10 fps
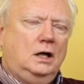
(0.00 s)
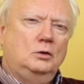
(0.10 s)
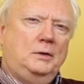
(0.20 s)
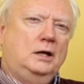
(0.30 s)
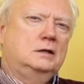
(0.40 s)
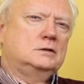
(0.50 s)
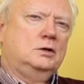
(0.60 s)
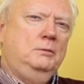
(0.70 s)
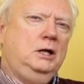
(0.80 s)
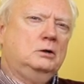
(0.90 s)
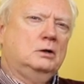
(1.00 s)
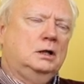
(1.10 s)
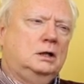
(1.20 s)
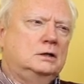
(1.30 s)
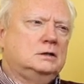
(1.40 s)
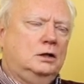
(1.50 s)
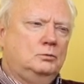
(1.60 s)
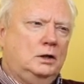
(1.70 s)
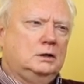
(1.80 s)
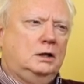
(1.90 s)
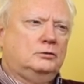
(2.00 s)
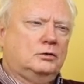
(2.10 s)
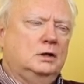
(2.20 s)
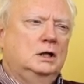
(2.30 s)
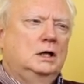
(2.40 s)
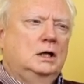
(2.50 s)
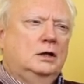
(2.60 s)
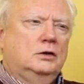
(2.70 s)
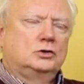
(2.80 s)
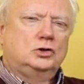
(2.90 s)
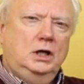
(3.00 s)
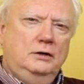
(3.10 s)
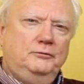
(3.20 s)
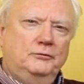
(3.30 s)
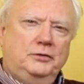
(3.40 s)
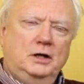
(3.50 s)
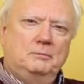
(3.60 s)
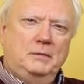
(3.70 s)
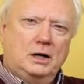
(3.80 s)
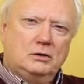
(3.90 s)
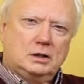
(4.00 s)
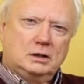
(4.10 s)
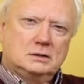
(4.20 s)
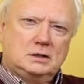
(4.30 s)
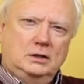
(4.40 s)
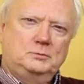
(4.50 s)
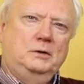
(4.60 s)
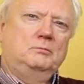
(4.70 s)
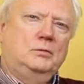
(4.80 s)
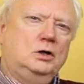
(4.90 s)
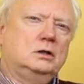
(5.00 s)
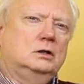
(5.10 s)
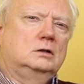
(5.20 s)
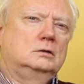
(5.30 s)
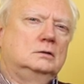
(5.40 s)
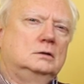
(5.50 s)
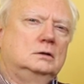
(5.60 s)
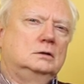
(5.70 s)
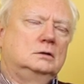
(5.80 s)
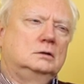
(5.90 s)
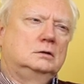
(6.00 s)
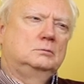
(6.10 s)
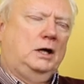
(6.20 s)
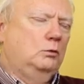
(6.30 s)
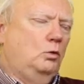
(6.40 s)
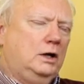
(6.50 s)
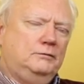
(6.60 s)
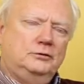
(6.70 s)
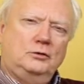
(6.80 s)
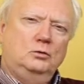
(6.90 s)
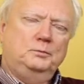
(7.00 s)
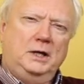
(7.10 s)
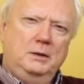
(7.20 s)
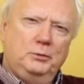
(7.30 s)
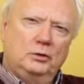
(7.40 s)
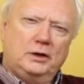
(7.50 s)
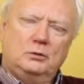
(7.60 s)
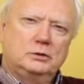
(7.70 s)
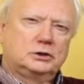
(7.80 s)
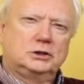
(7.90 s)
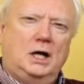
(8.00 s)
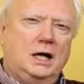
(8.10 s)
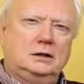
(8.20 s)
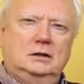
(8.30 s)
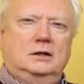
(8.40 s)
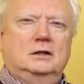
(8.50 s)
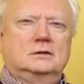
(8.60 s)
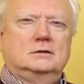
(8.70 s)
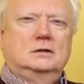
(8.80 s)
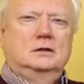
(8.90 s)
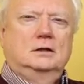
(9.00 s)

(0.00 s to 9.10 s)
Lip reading: tell by his demeanor, and he said, "Well, yes, the chief of the Americans has been murdered by one of his own people." They were shocked at this.